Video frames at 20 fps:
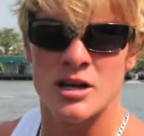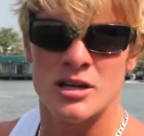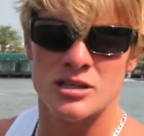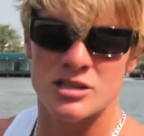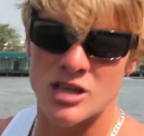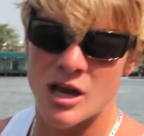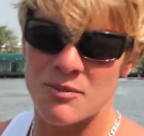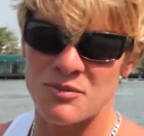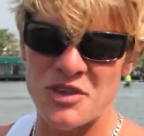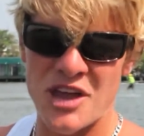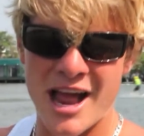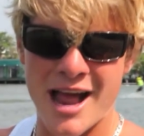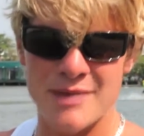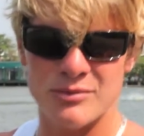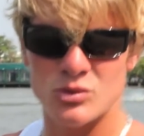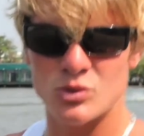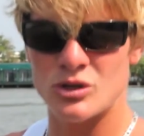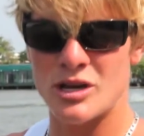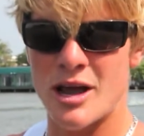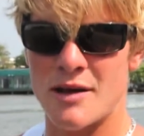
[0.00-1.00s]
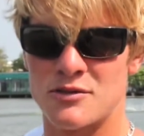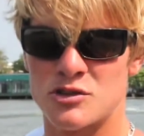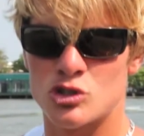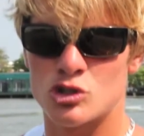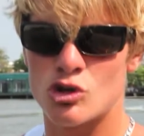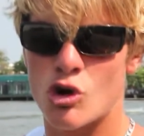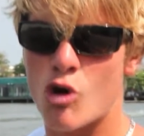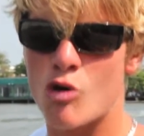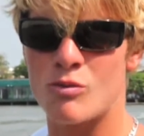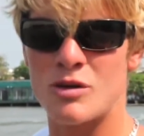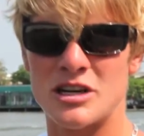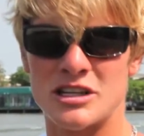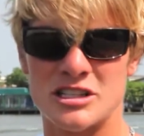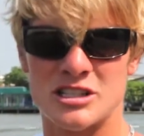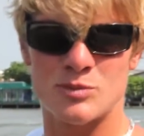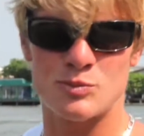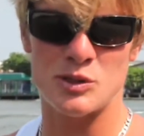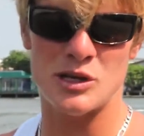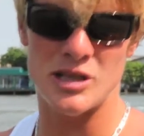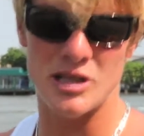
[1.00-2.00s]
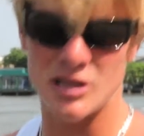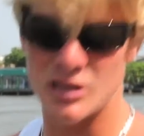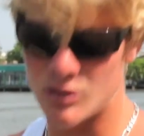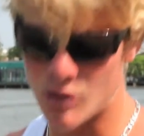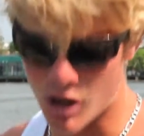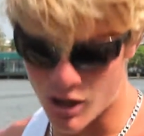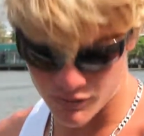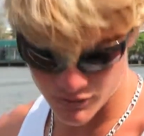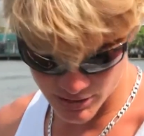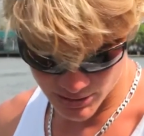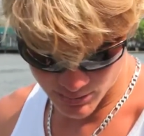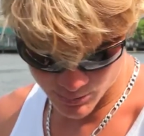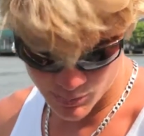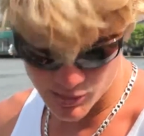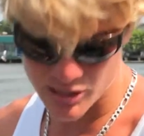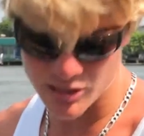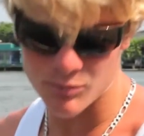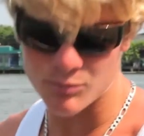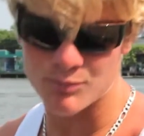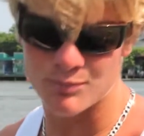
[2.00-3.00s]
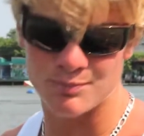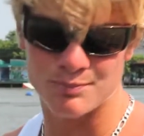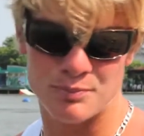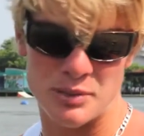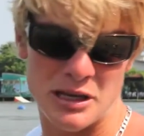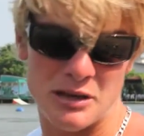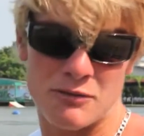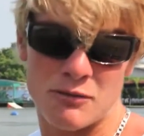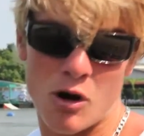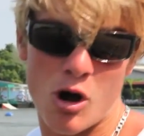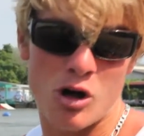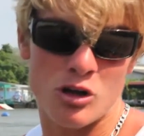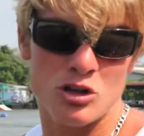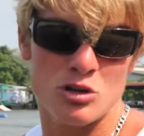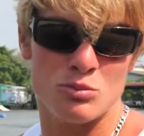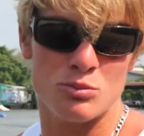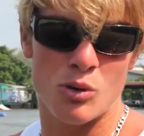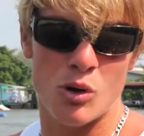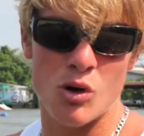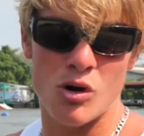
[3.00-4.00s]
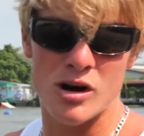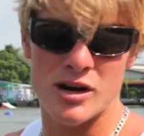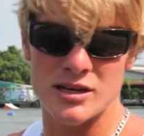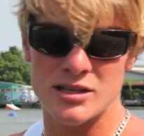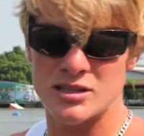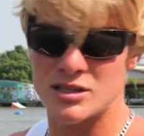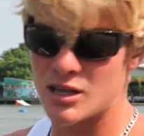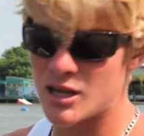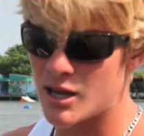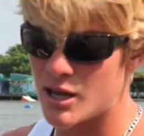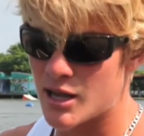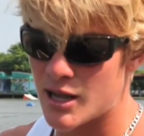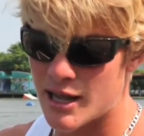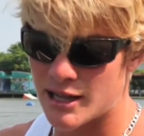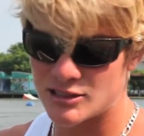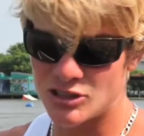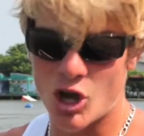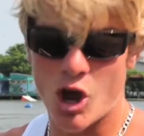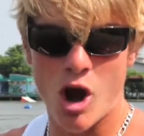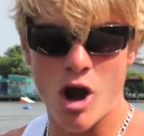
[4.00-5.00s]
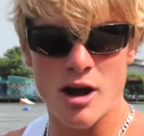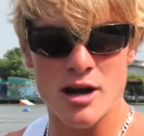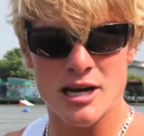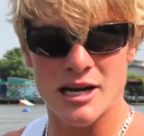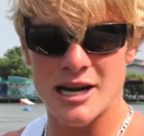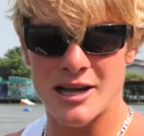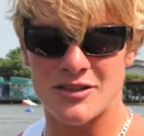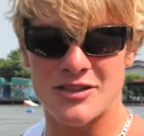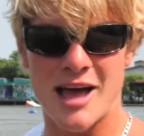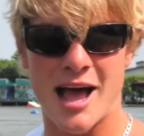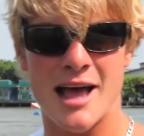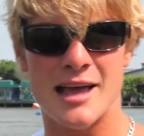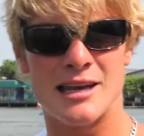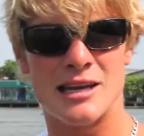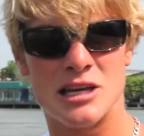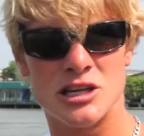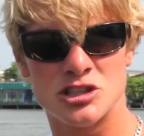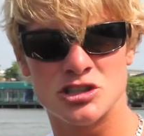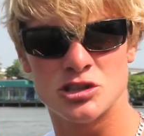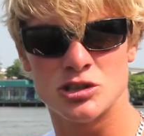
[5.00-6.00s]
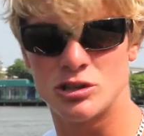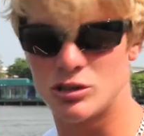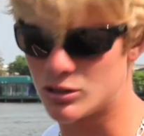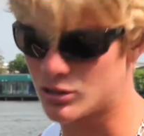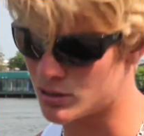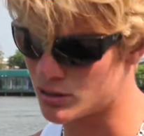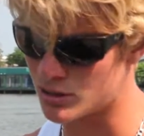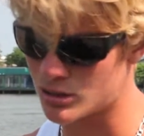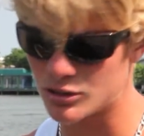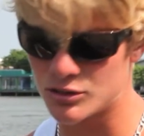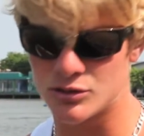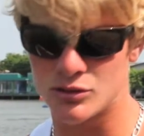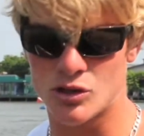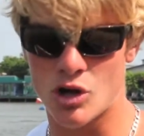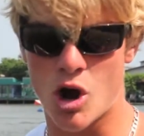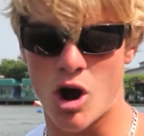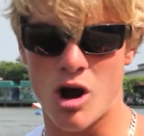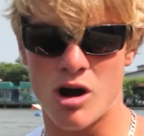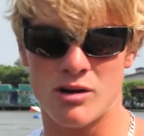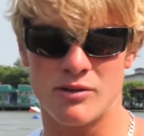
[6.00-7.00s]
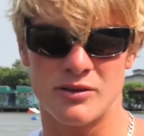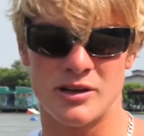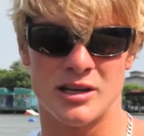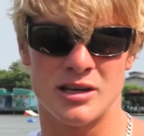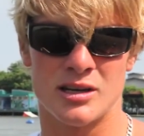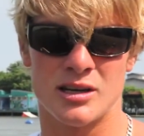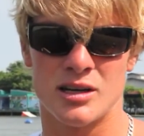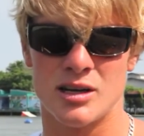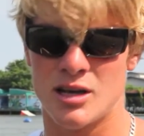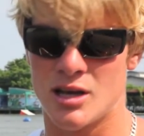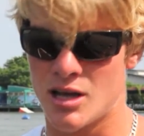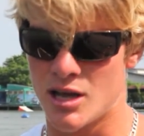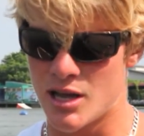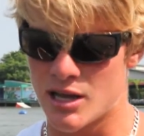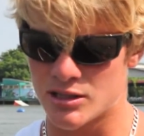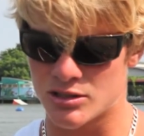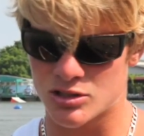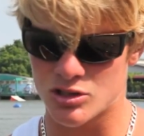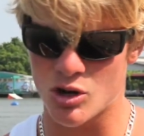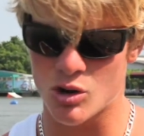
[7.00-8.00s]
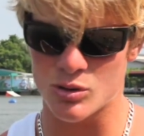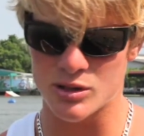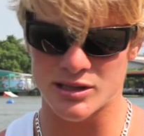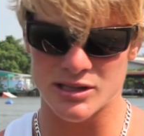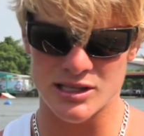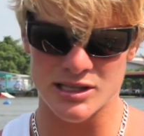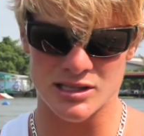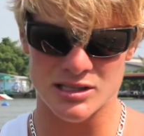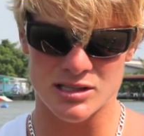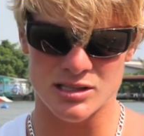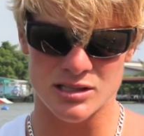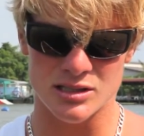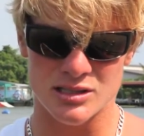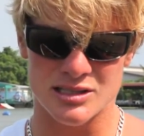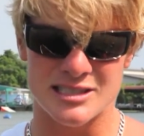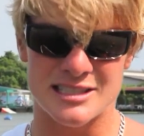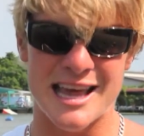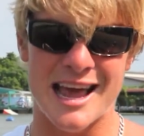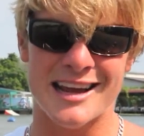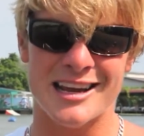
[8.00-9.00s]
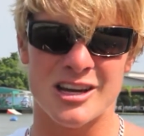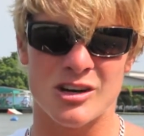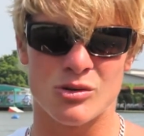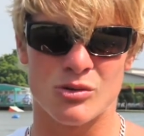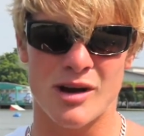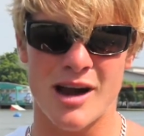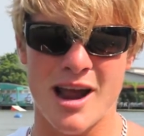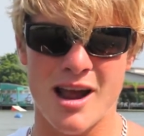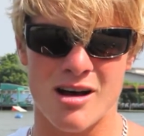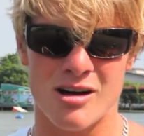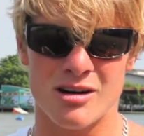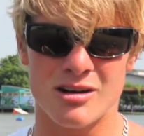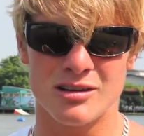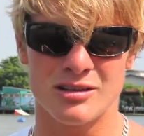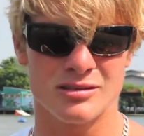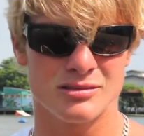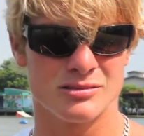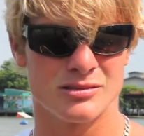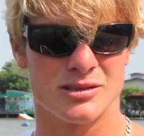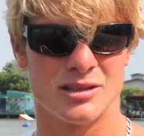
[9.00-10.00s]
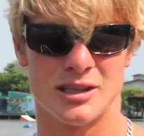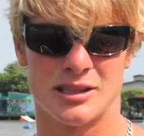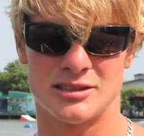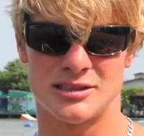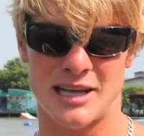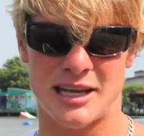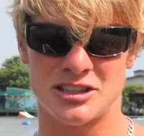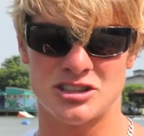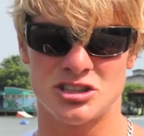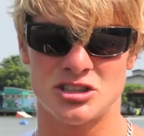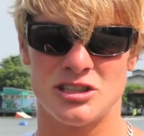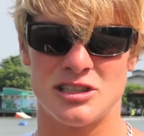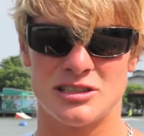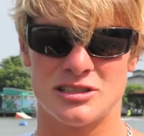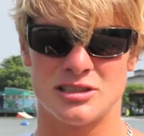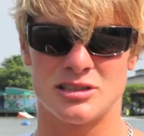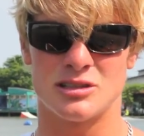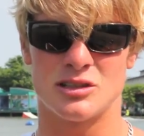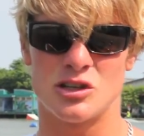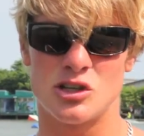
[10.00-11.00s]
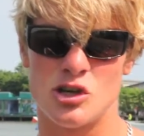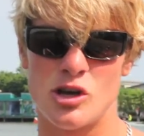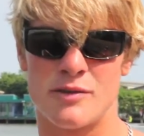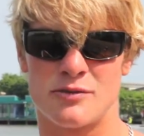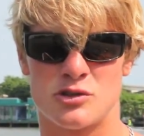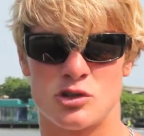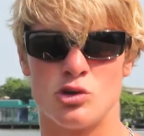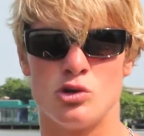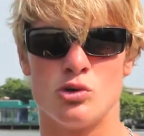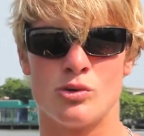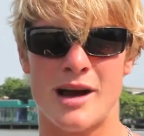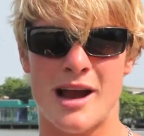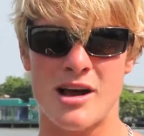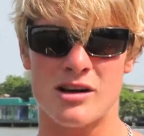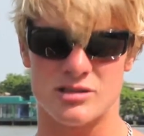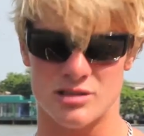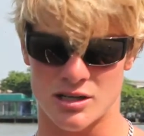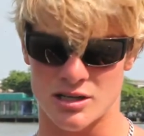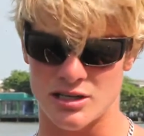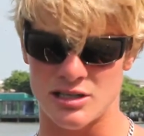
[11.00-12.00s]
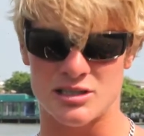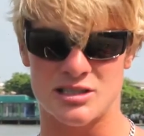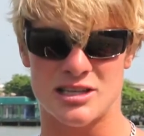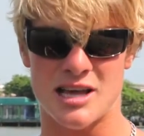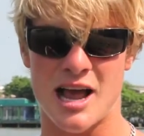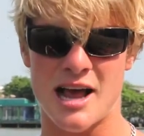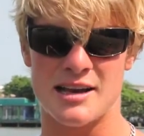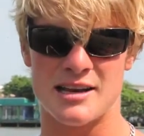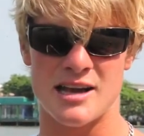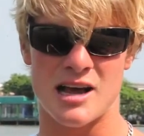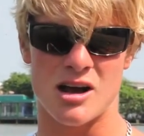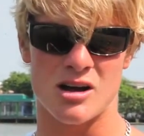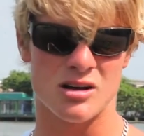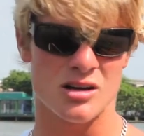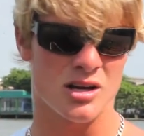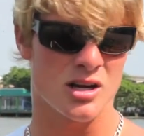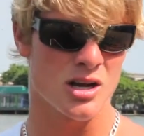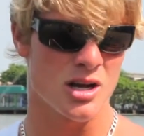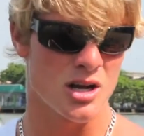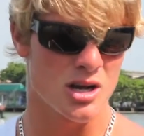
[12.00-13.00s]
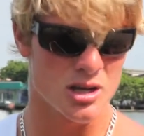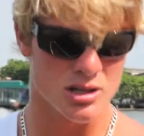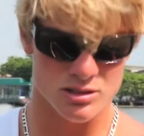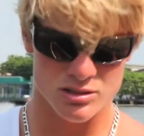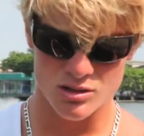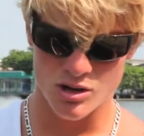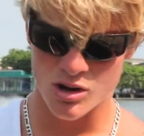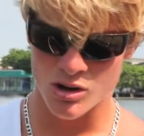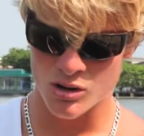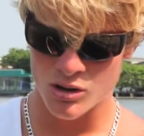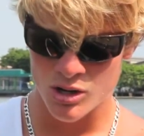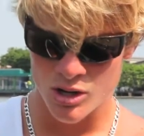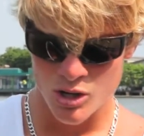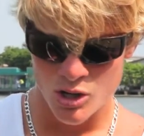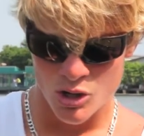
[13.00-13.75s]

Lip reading: Sometimes when you have so much speed on these big volume boards, it's hard to get that initial carve in. And so with this second rail, essentially you have two rails on each side now. So